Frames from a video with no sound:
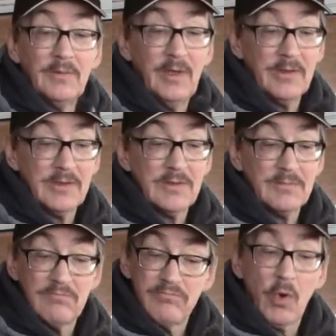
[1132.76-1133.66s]

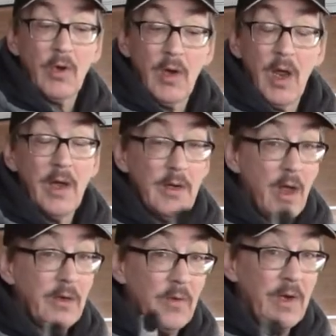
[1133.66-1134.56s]
It's borderline
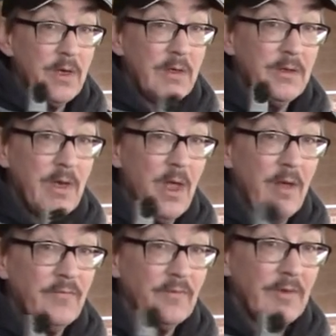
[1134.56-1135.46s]
not quite good
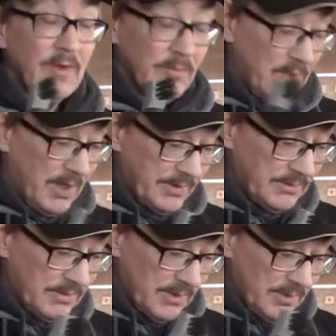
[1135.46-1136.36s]
enough, but
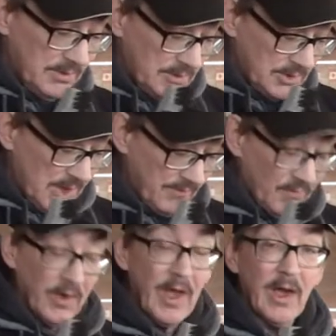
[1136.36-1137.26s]
you just have to
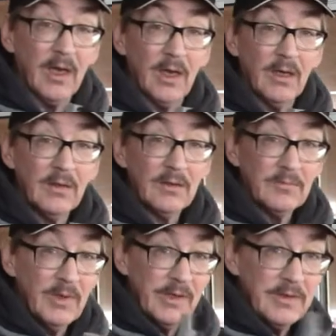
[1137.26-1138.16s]
work at it a little.
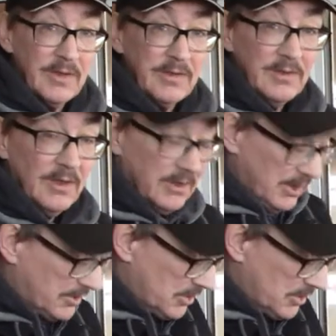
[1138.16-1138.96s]
But it'll get the